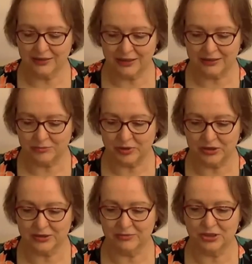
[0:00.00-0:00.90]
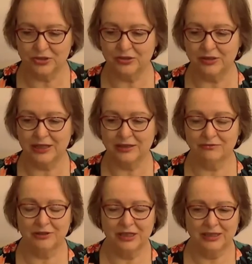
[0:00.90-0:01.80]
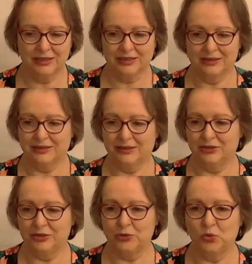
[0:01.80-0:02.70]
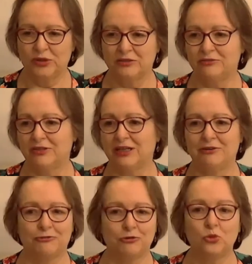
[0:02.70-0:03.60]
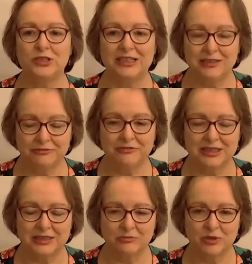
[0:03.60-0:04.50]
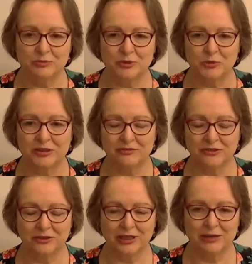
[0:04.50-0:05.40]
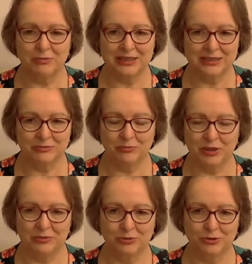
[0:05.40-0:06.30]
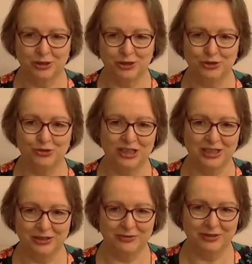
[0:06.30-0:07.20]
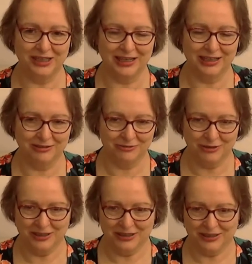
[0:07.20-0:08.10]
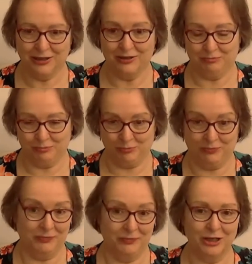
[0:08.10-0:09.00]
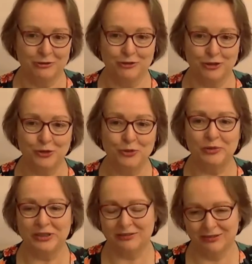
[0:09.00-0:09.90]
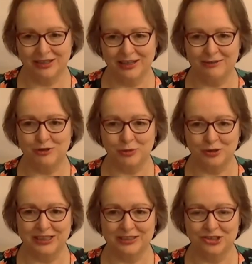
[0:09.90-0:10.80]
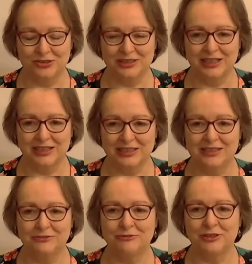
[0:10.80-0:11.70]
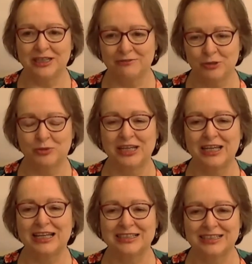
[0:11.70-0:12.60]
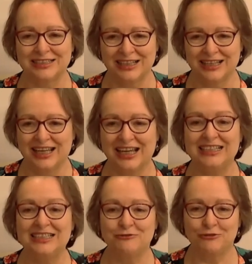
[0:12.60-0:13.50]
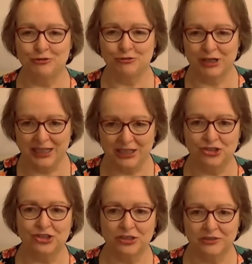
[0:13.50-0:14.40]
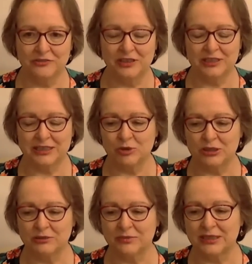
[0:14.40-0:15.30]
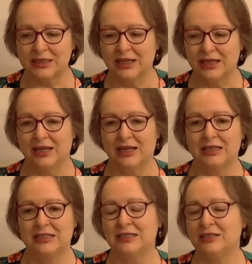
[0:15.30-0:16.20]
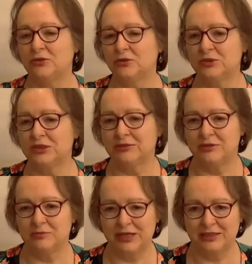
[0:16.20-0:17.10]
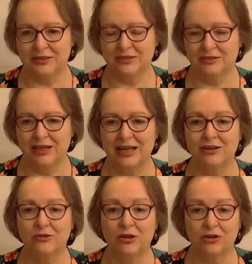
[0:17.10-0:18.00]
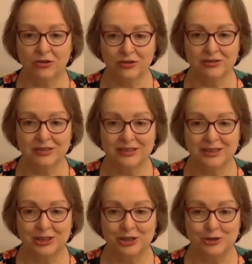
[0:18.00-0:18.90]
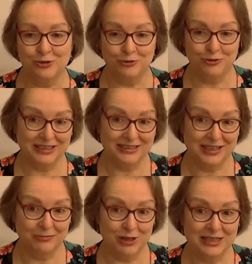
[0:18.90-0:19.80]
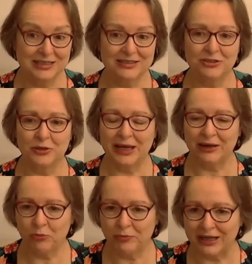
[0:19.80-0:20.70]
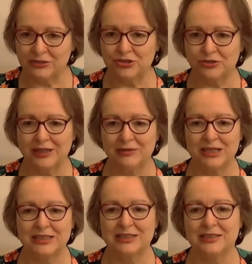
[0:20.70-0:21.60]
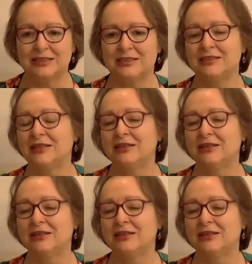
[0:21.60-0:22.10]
that, because I mean, you can have, you know, one of like 40 different symptoms when you've got MS, and people usually only have a few, but everybody, as you say, is different. Everybody has a different range of symptoms. And it also depends on how long you've had MS, you know, how bad your MS is,